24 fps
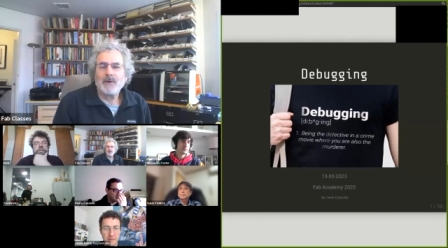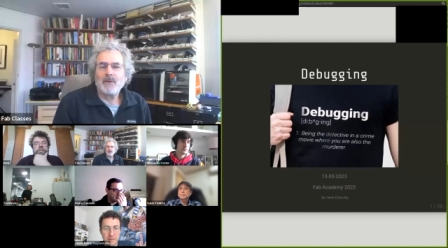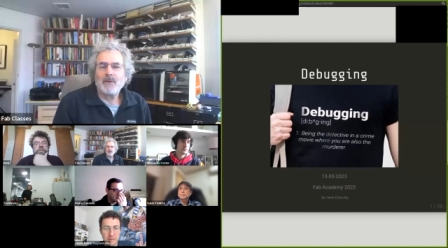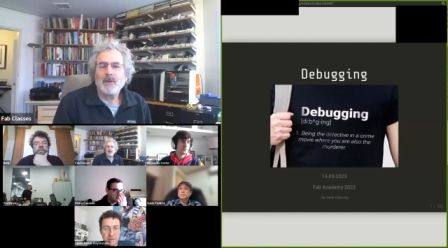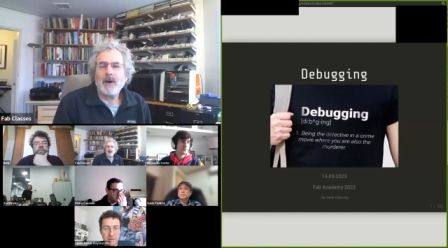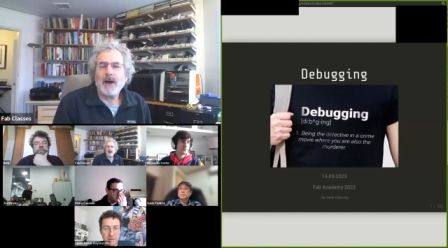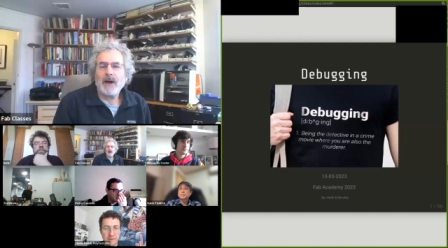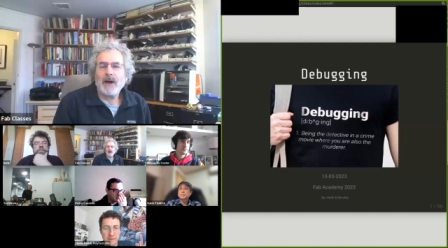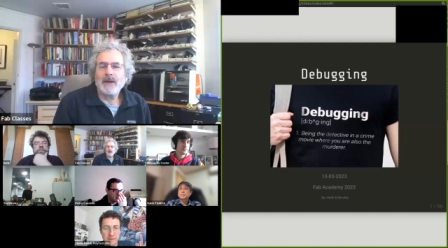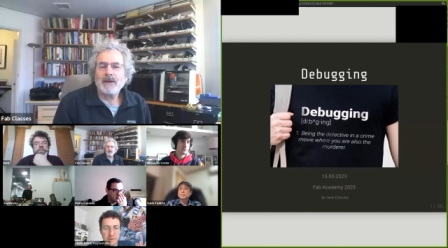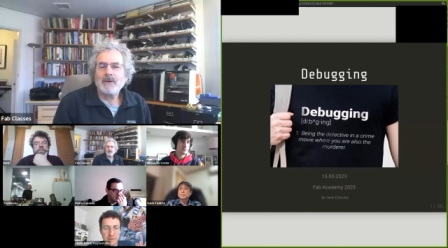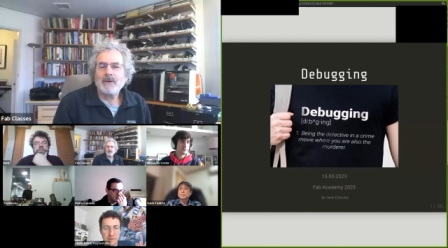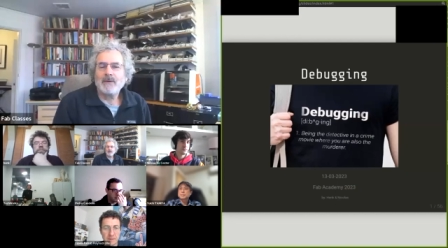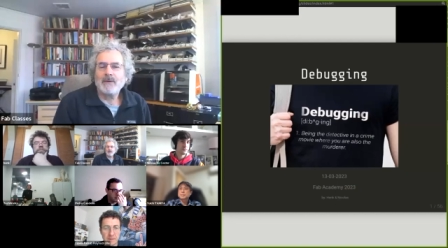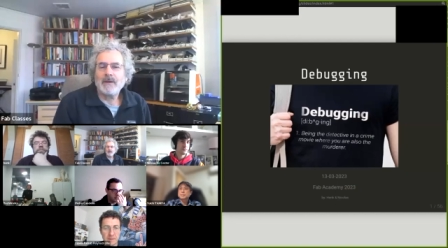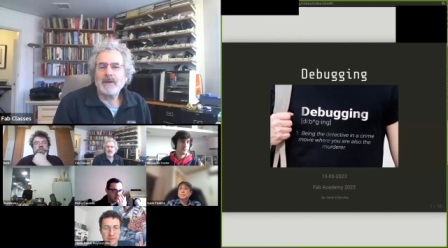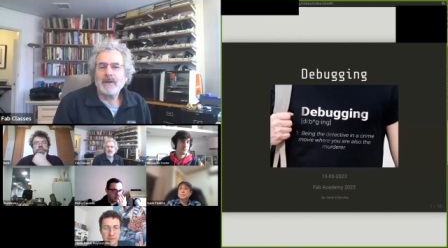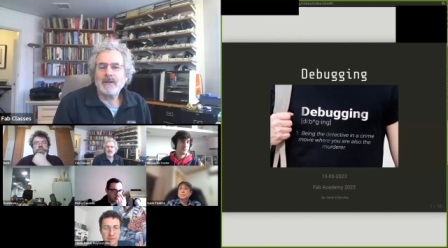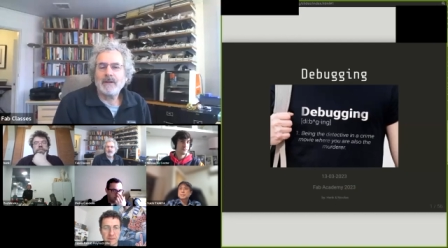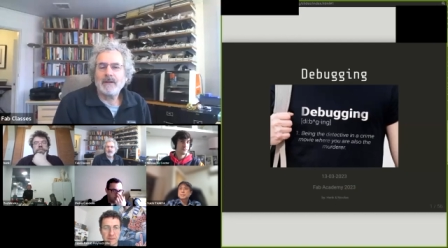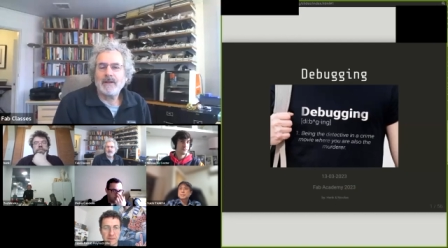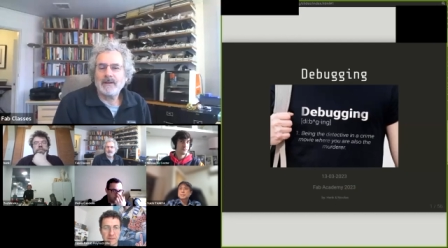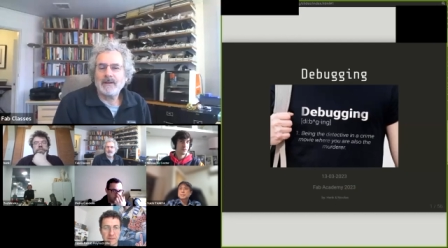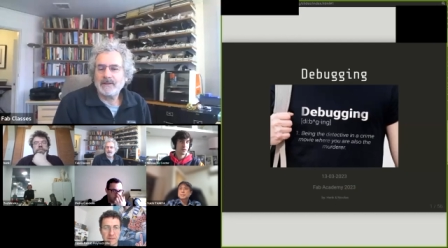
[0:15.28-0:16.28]
why you
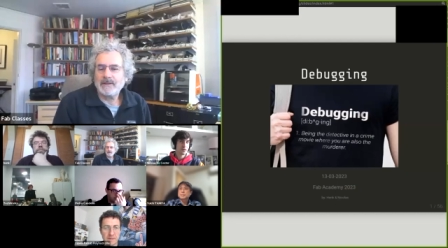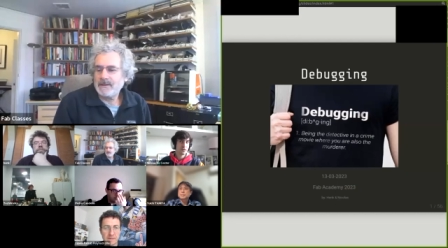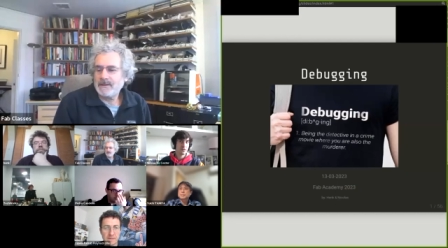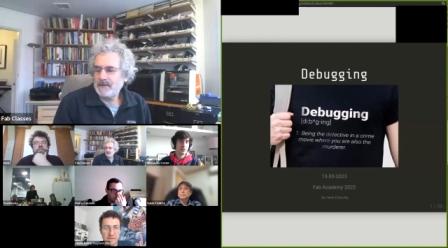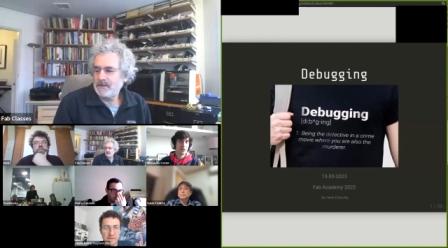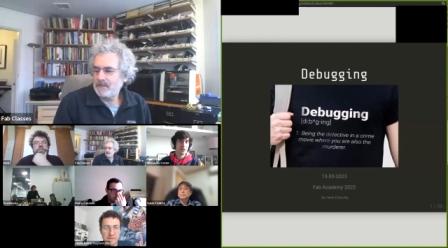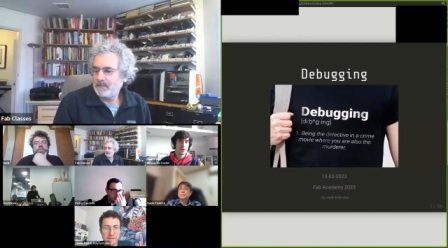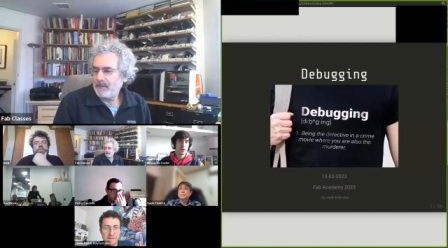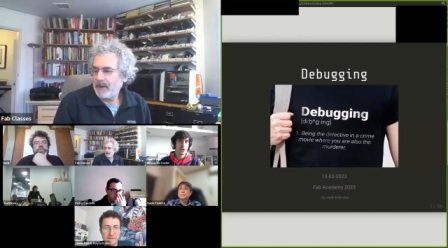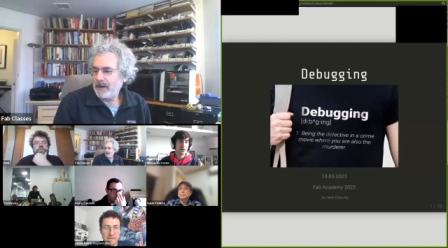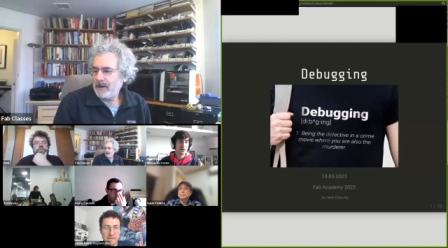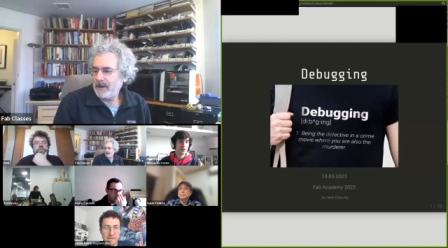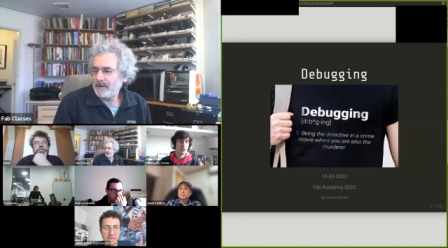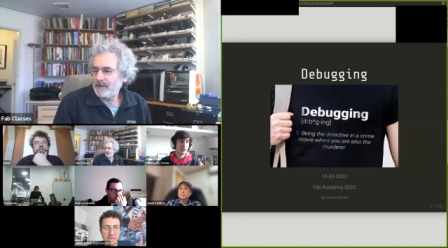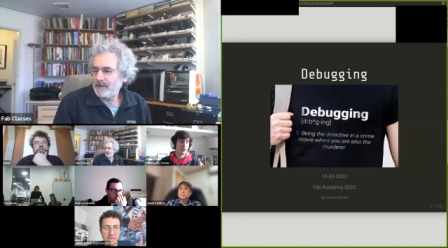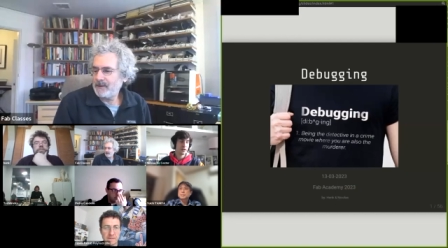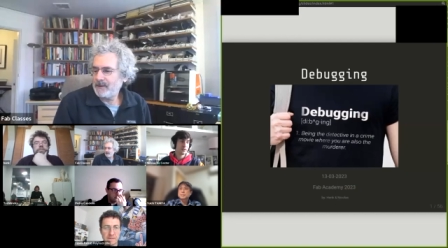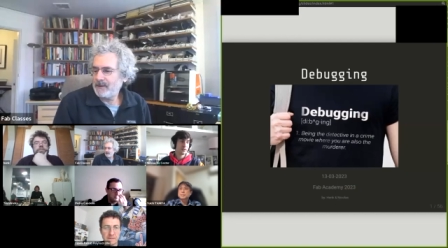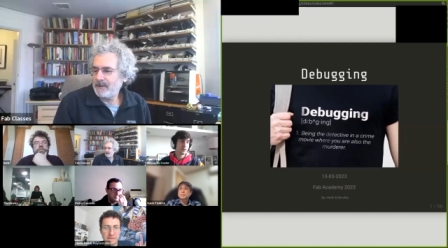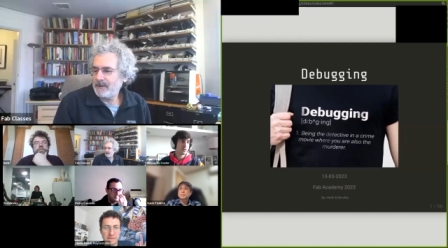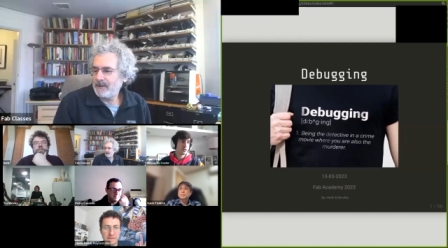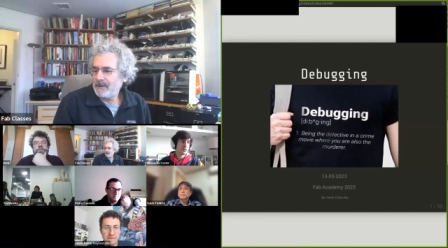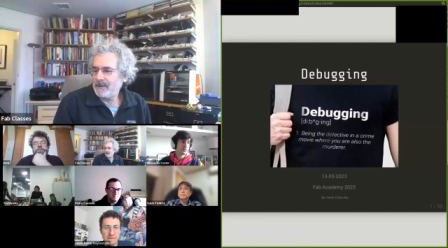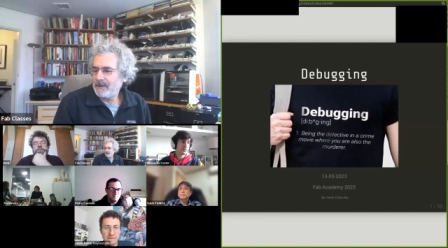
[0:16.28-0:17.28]
need this, but
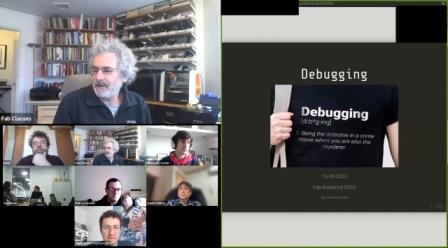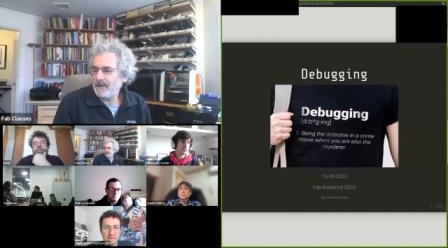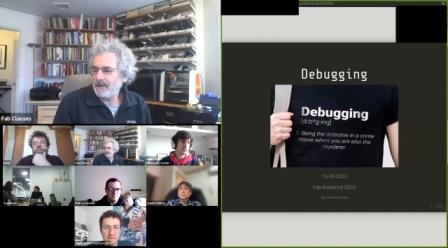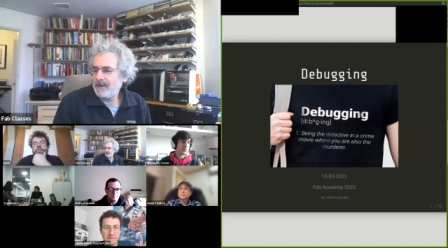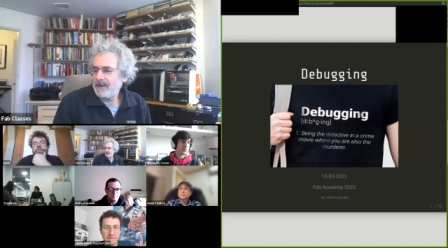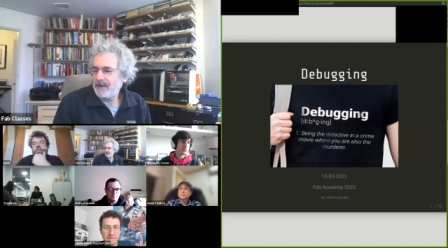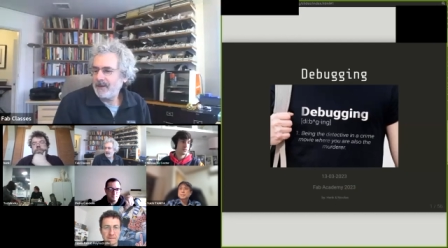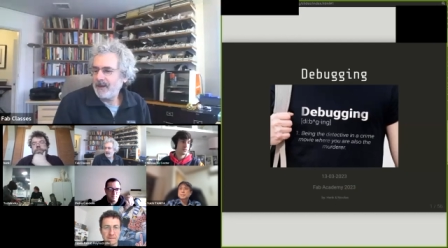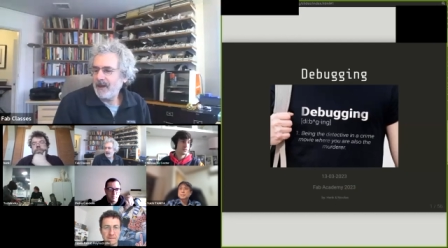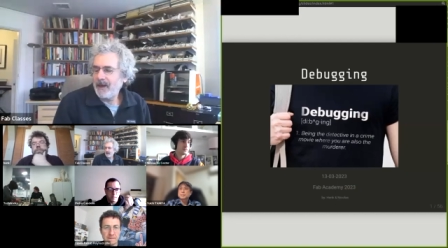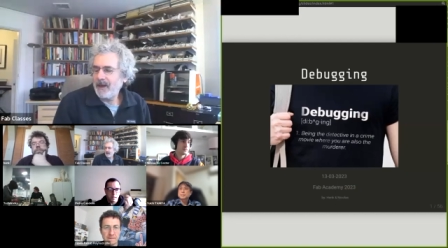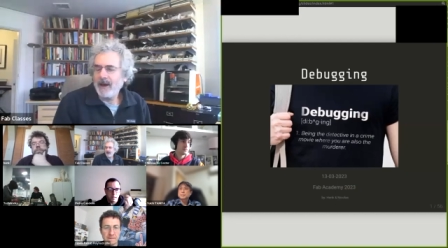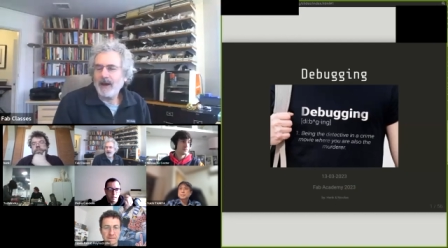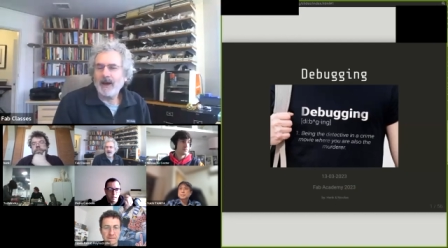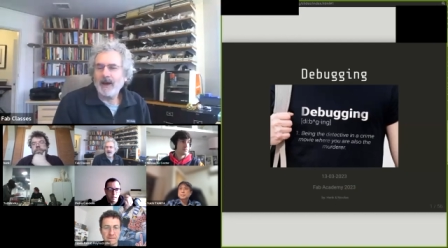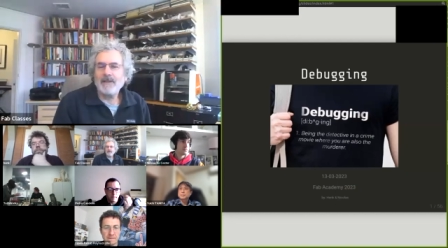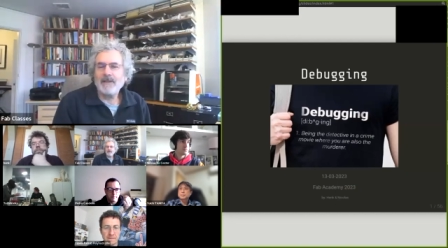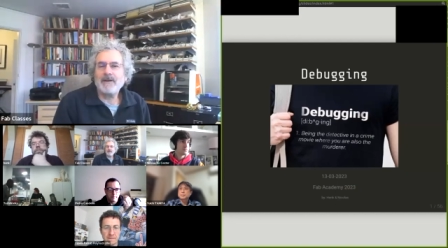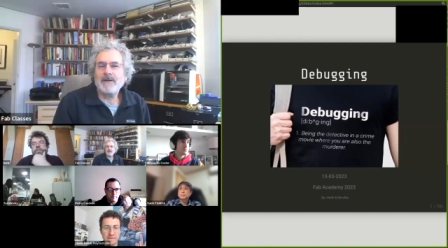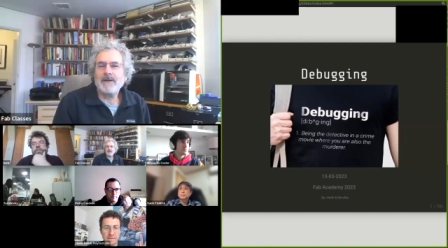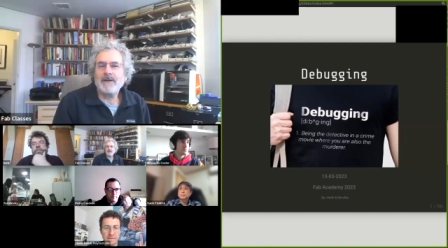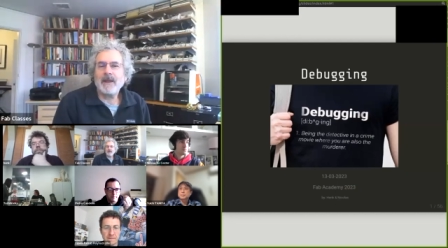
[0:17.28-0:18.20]
other